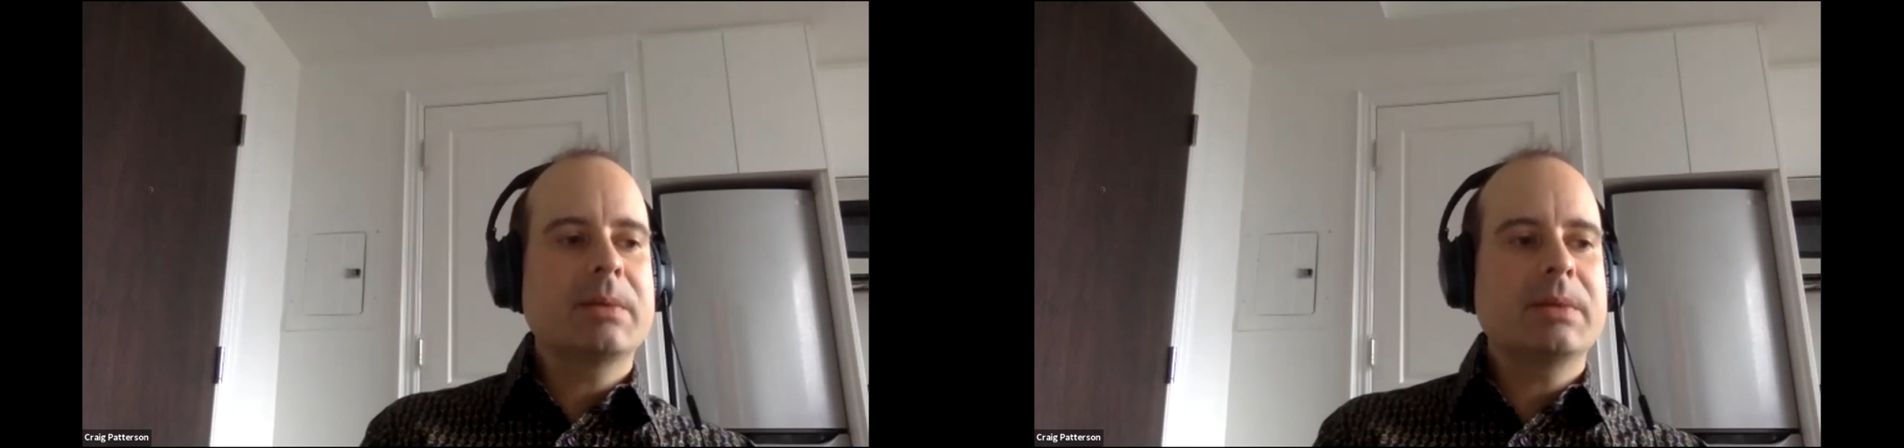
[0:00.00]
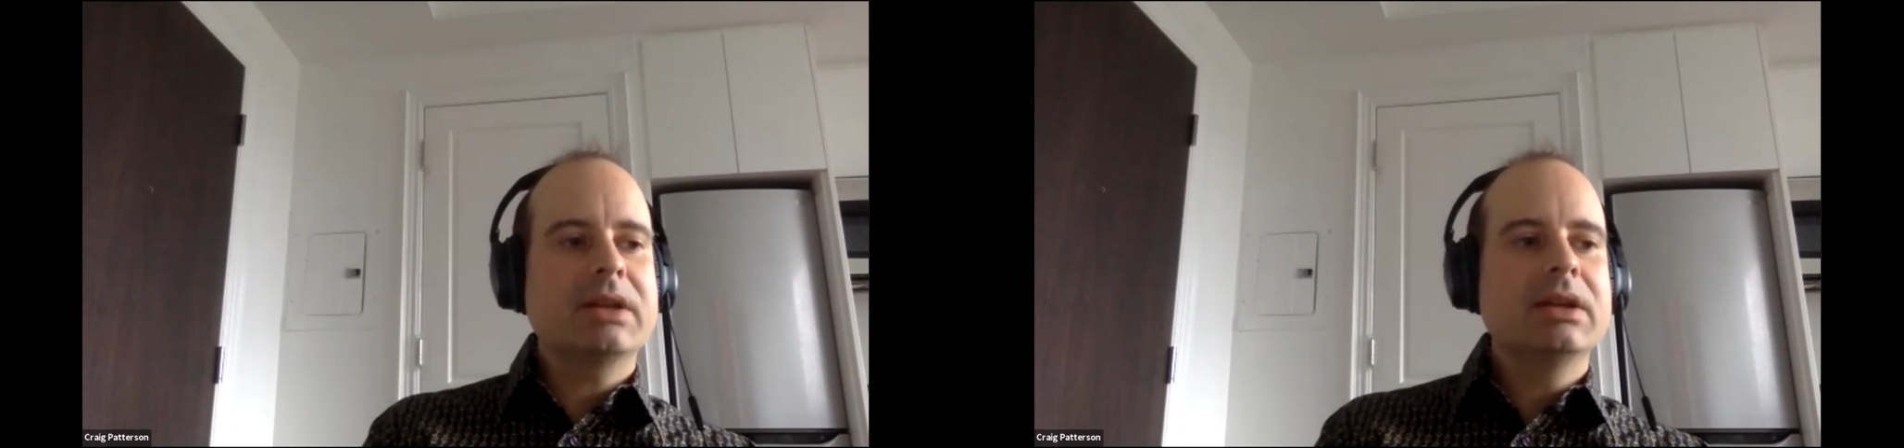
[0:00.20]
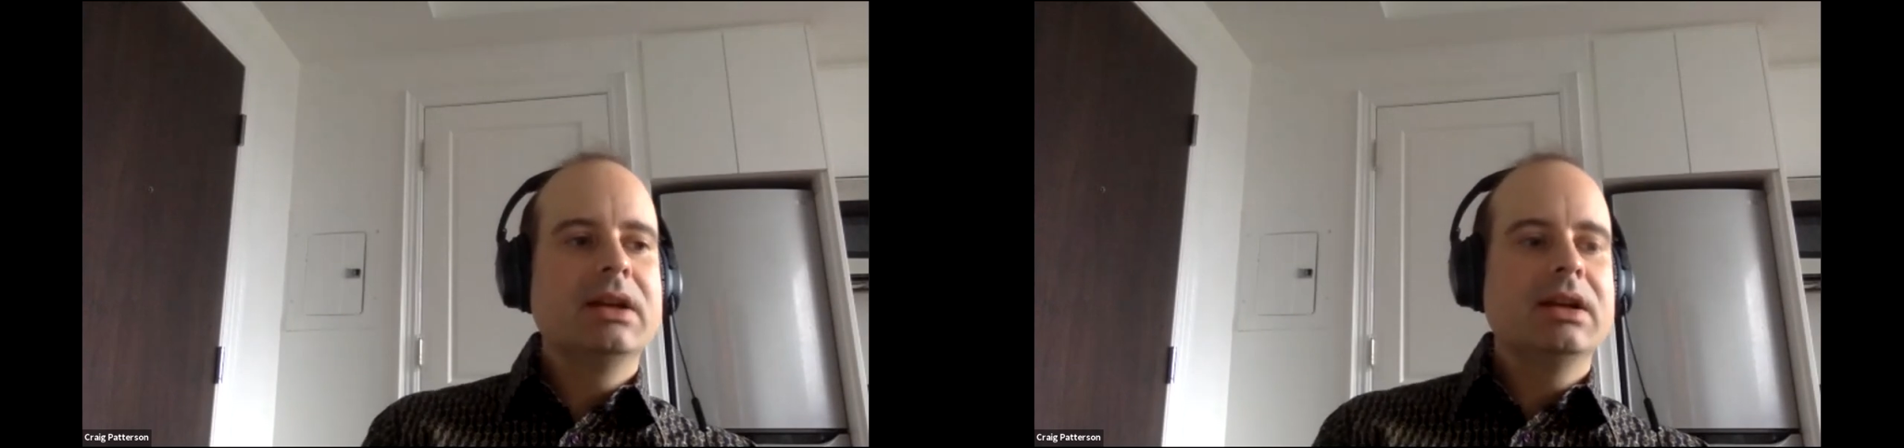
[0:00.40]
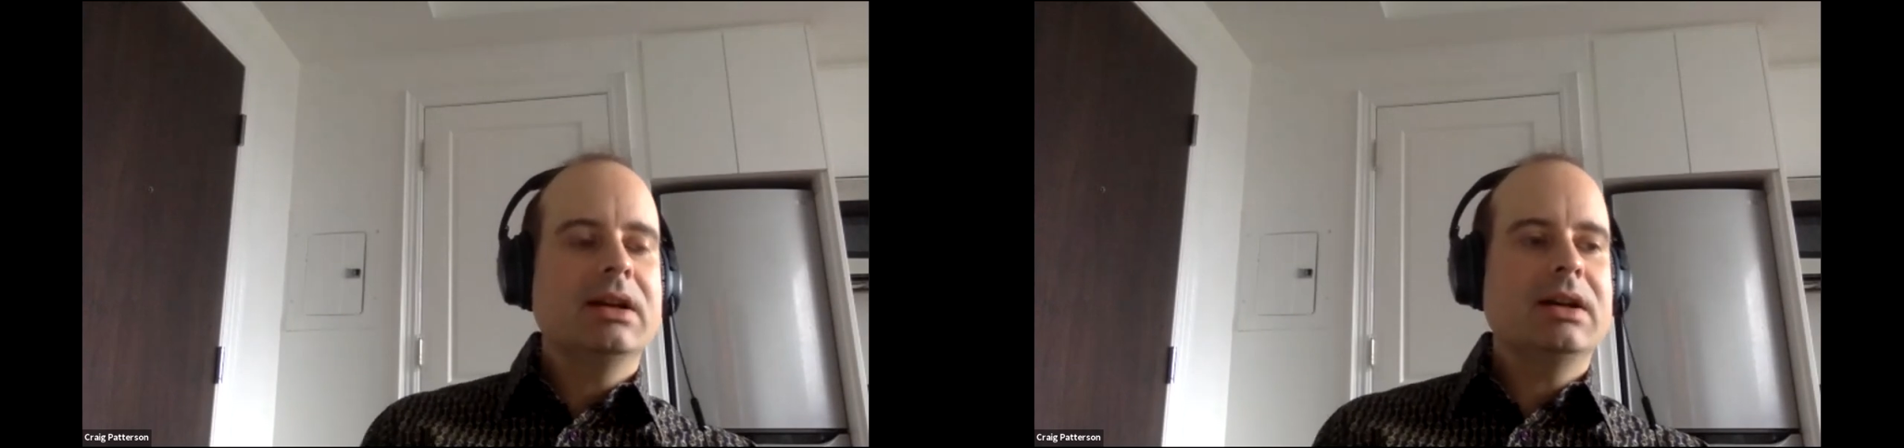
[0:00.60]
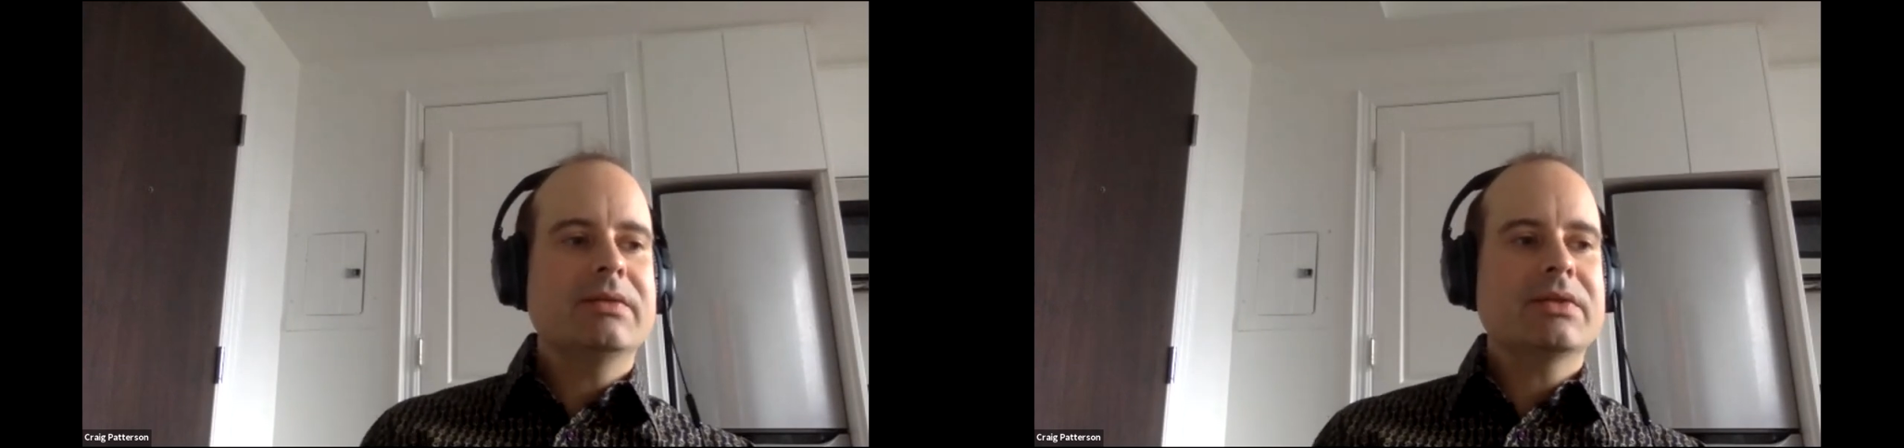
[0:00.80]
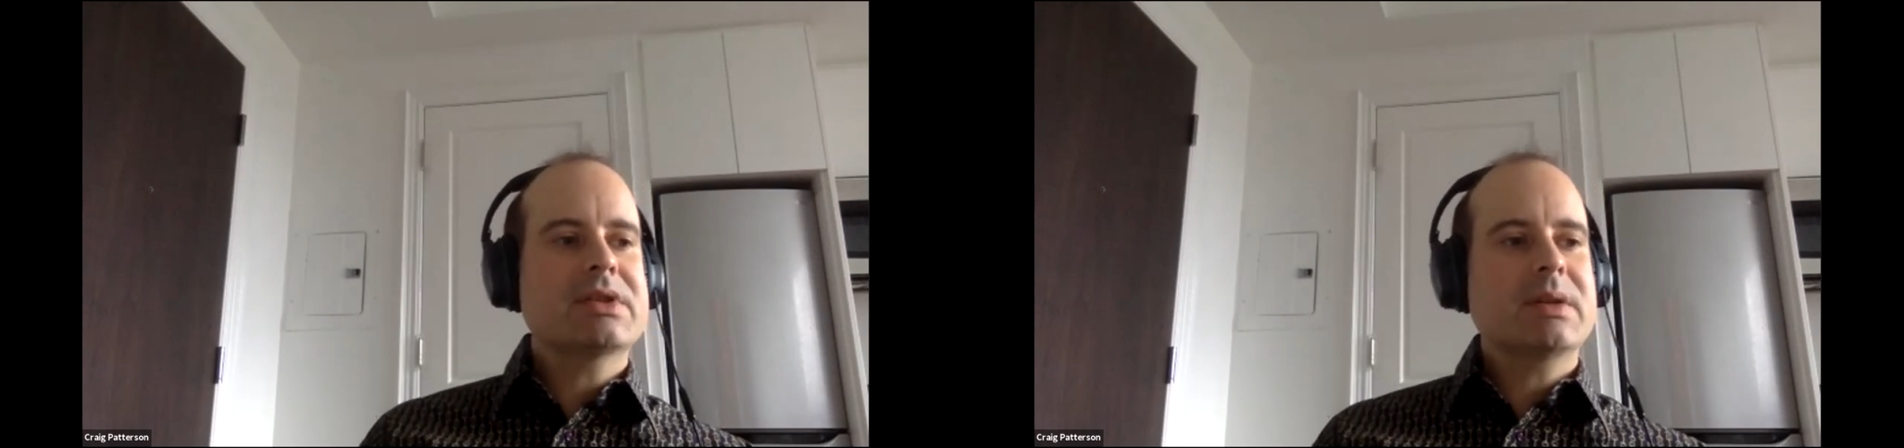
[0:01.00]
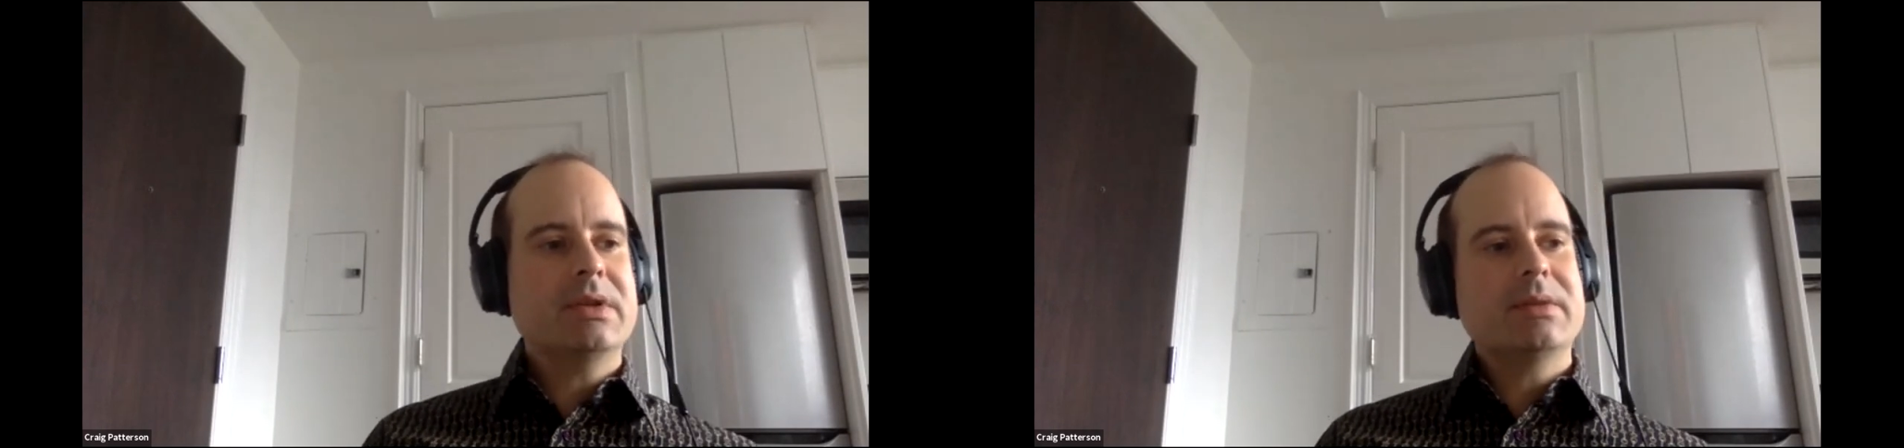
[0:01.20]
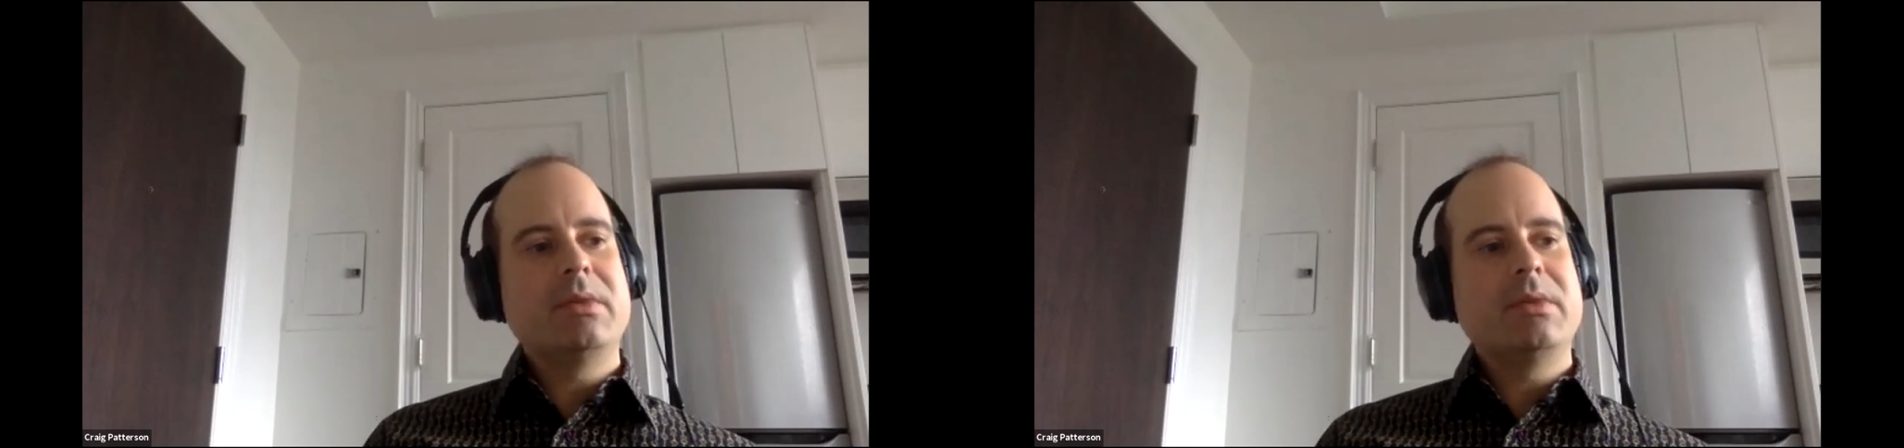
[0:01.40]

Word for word: I mean, uh, for some of